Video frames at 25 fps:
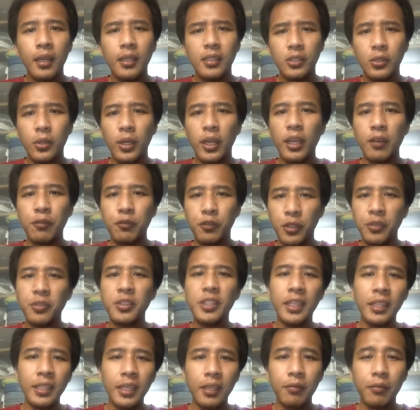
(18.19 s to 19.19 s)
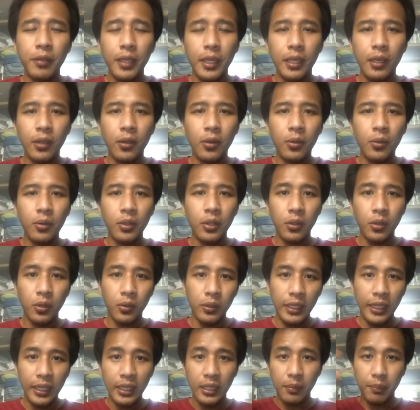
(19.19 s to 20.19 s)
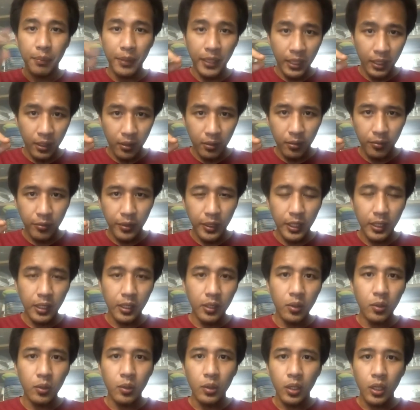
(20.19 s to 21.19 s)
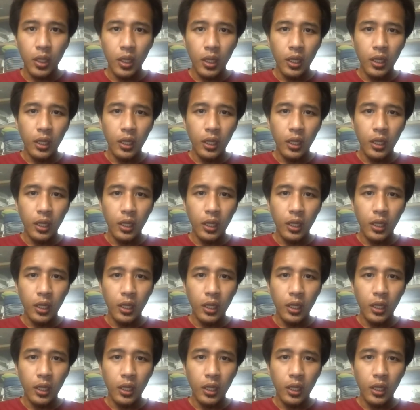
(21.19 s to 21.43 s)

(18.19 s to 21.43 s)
So if you've seen that video, you know that at the beginning of the video,